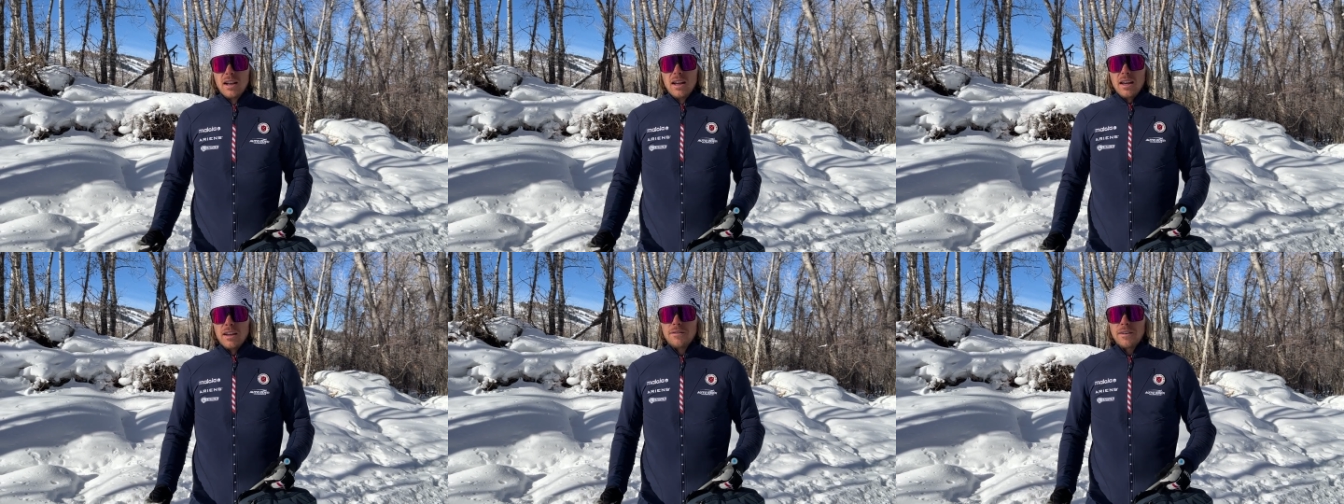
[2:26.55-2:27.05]

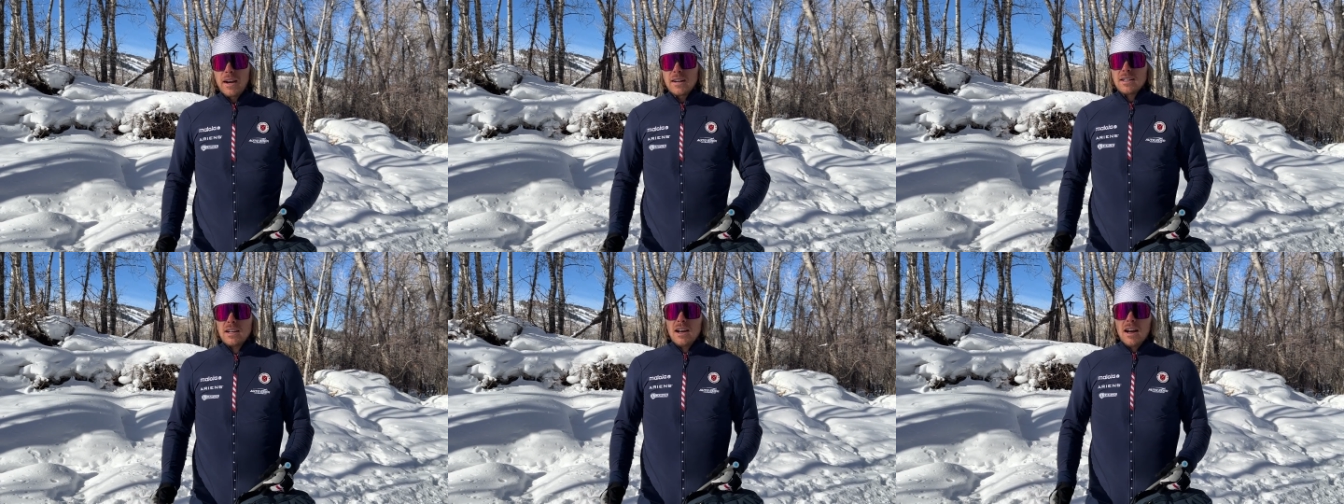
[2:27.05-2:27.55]
In
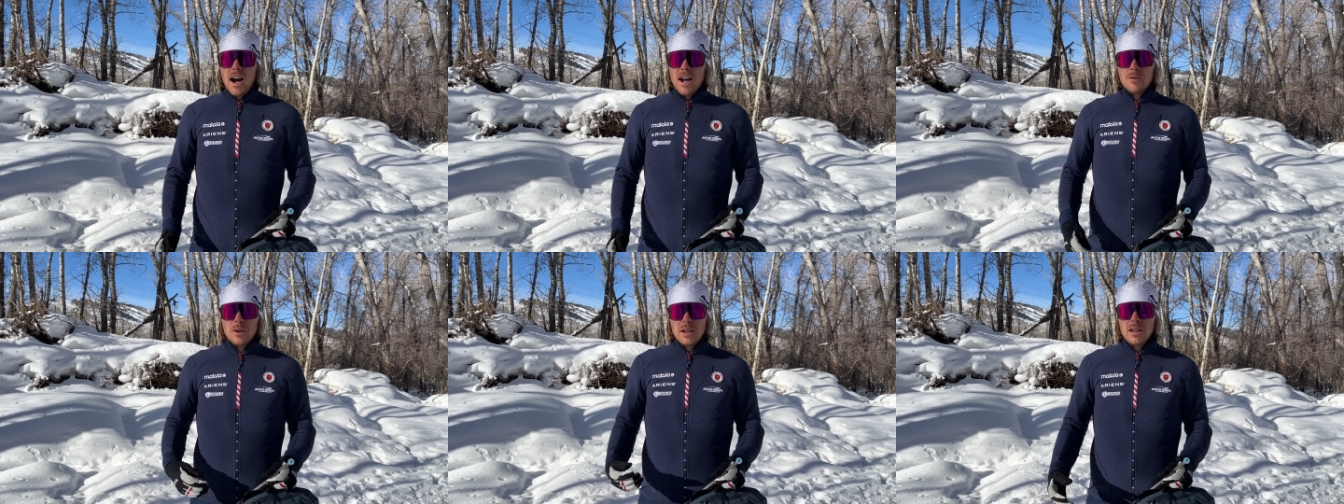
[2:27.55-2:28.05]
fact, I
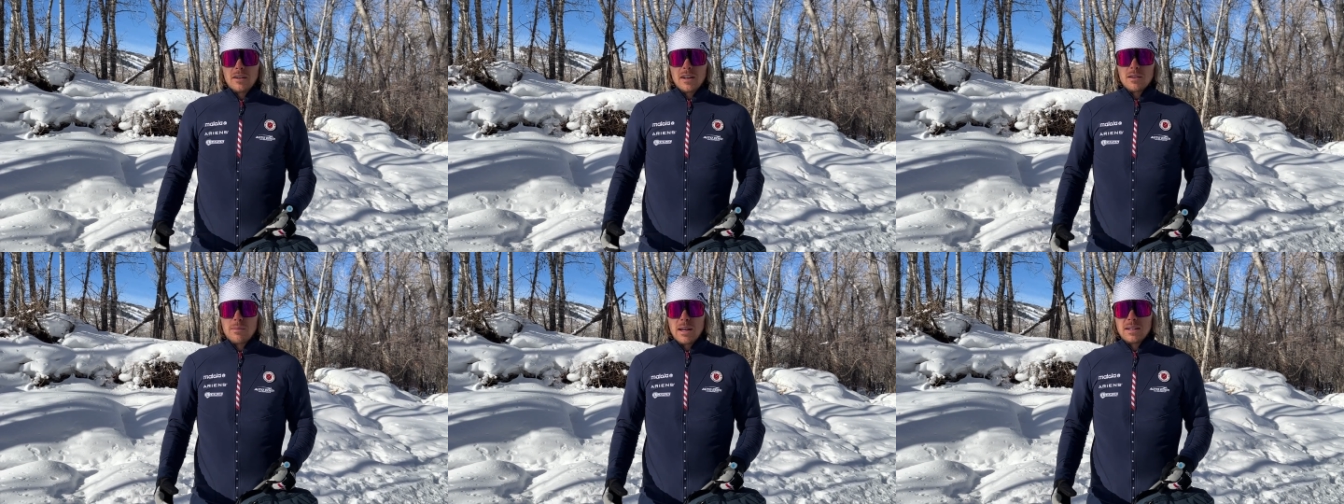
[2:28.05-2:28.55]
really
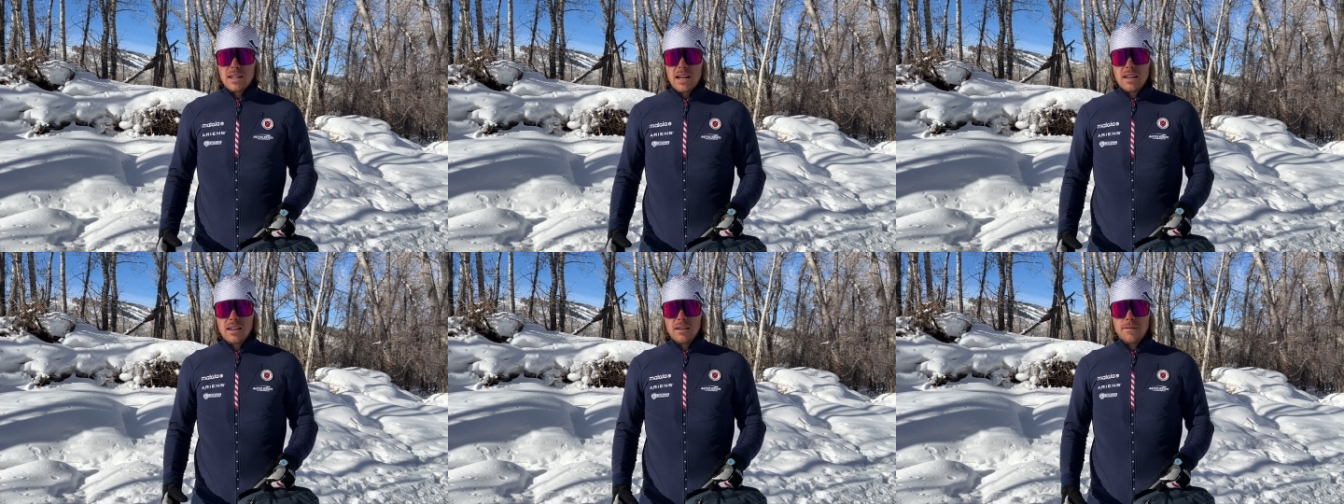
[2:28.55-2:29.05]
recommend
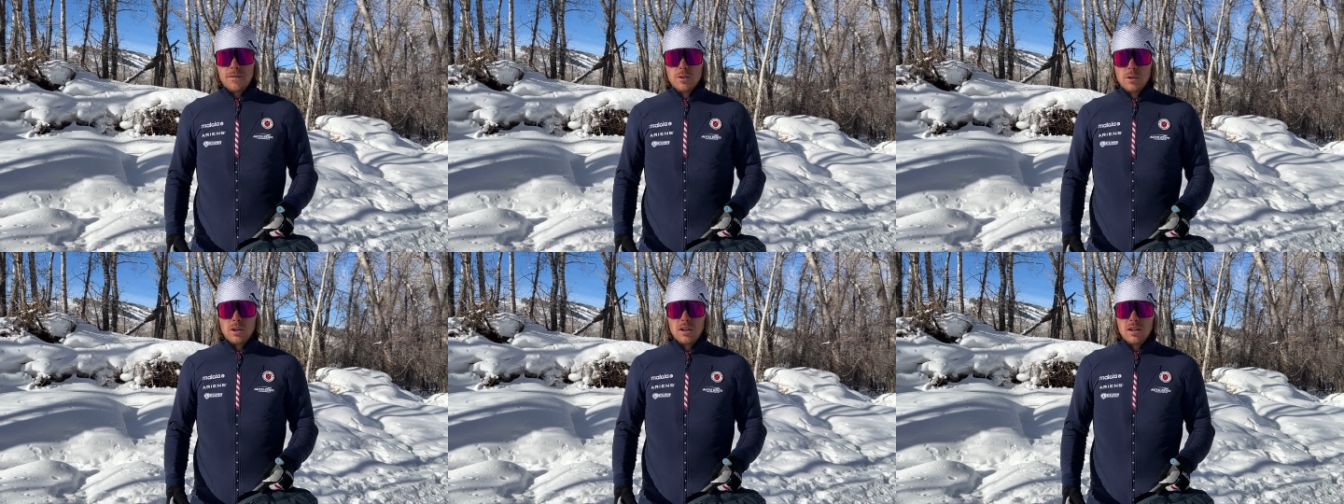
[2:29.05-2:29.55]
taking
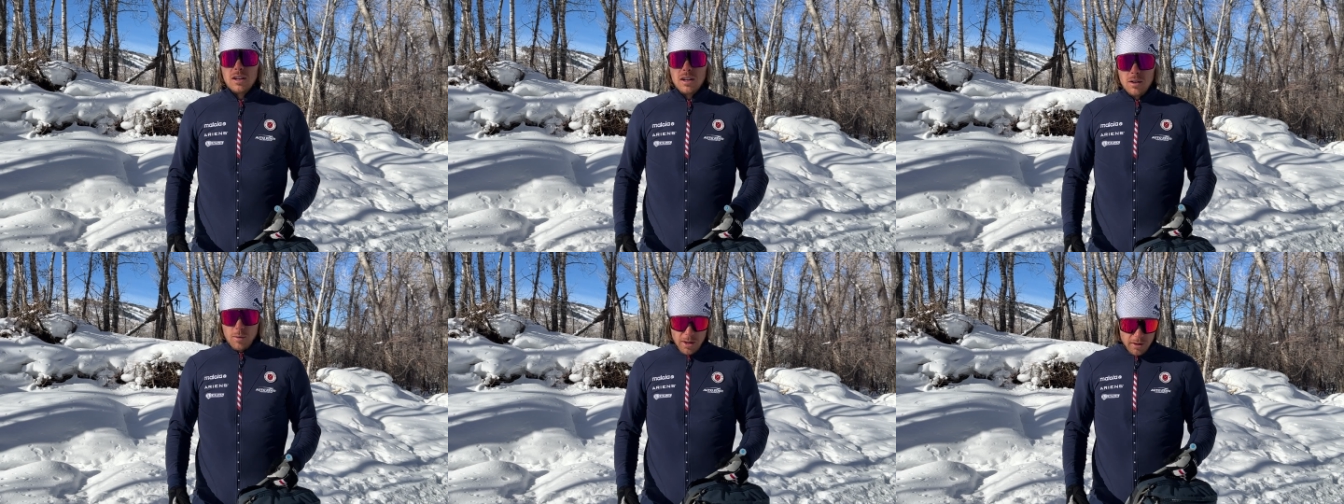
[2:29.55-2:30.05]
fuel,
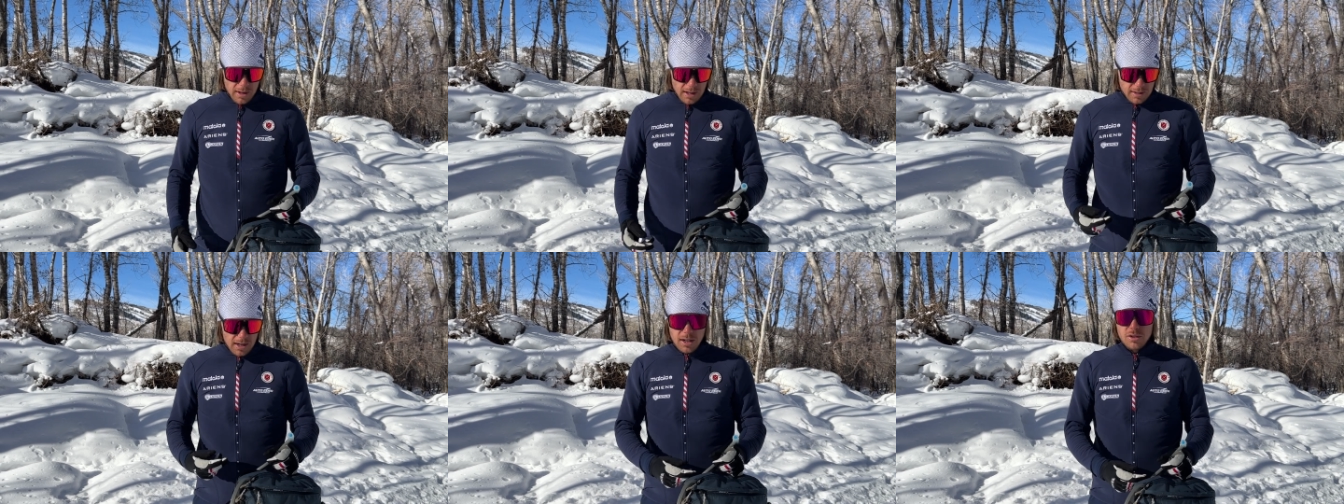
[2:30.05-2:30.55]
whether
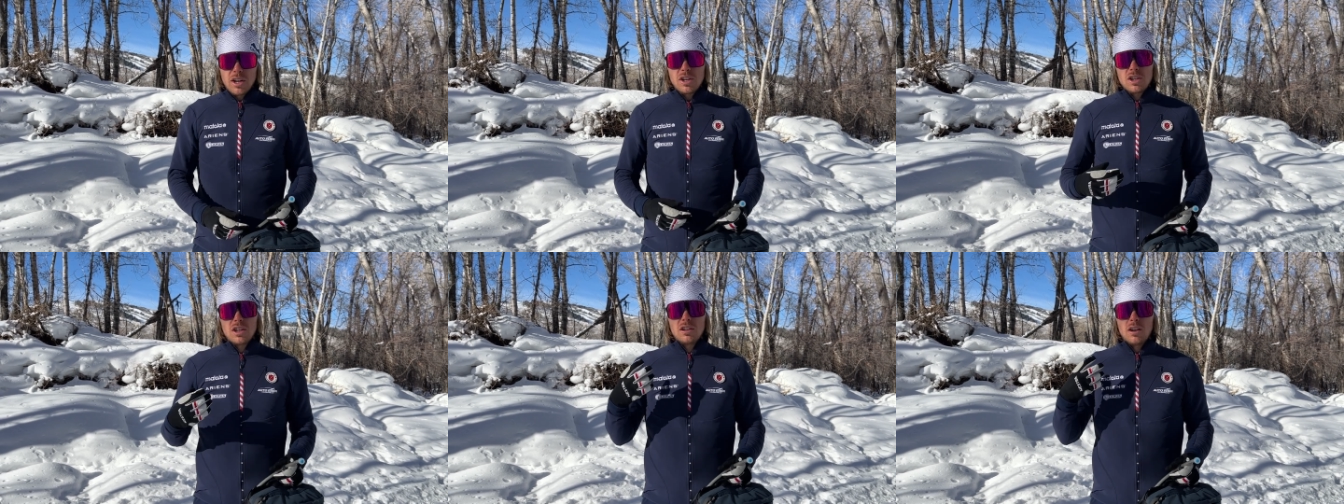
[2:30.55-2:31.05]
that's
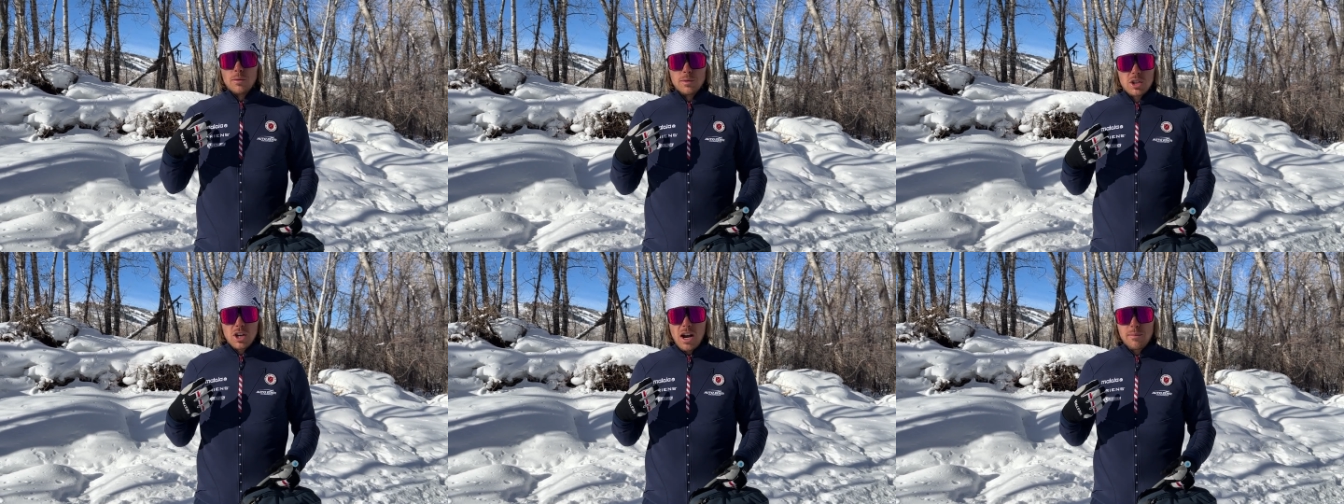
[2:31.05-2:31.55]
hydration, a
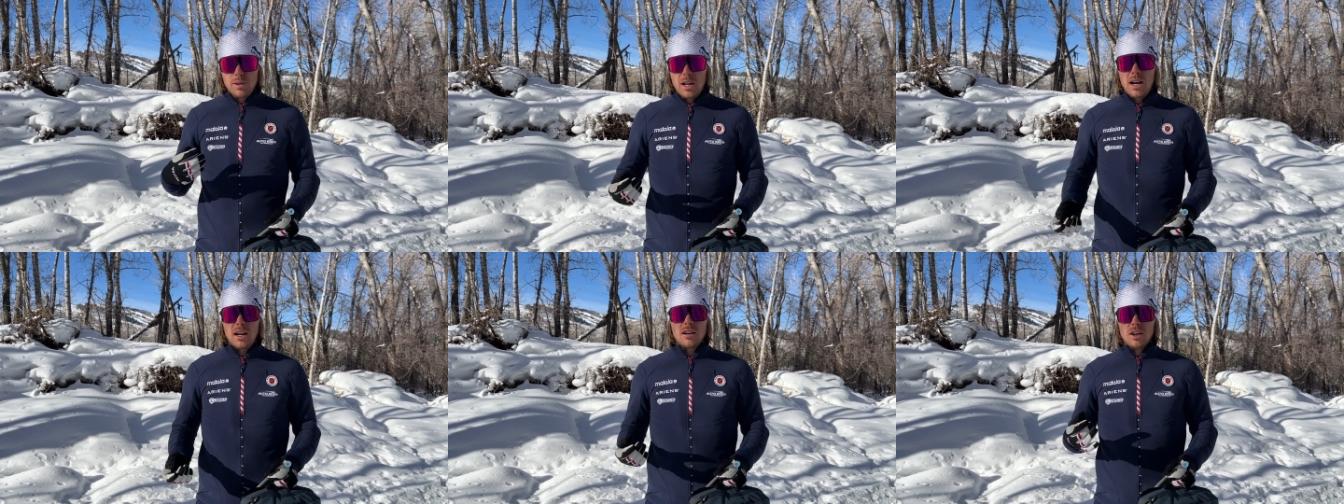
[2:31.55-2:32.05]
shot
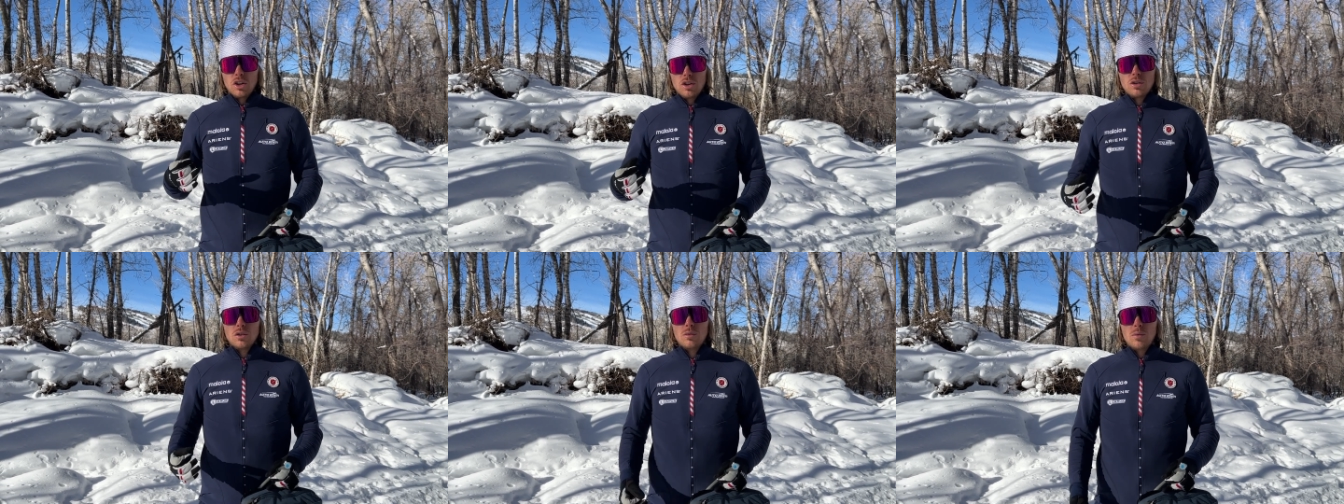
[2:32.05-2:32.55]
block, a
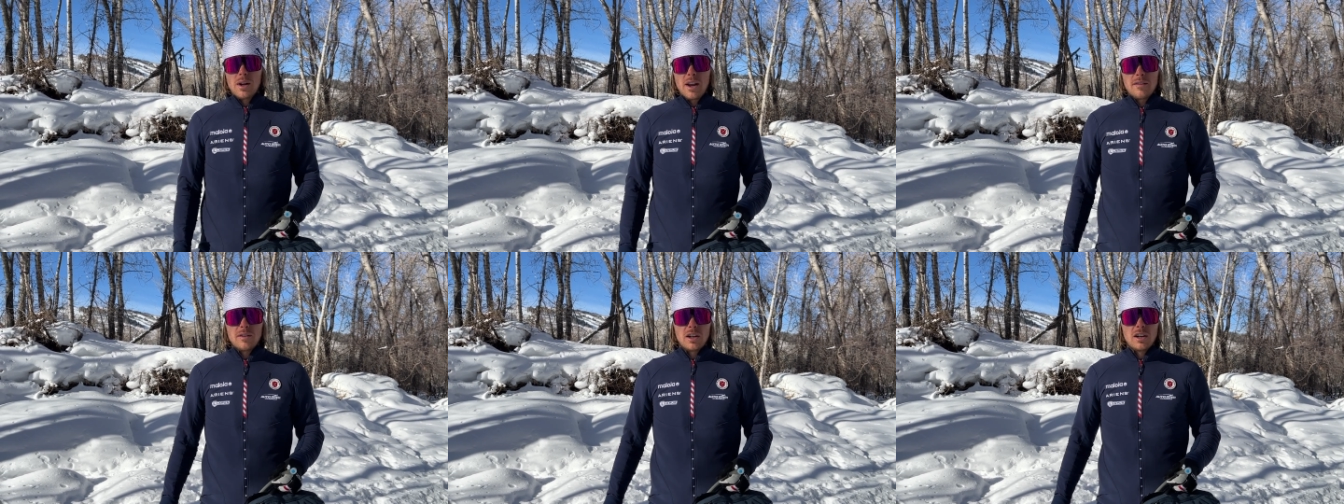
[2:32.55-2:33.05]
goo,
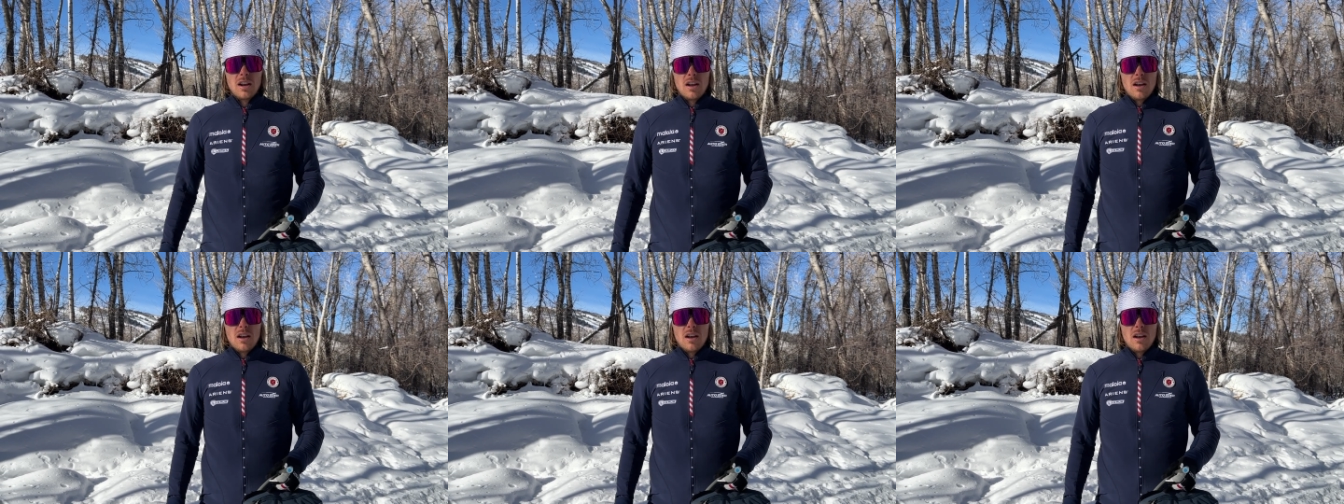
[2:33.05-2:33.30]
whatever,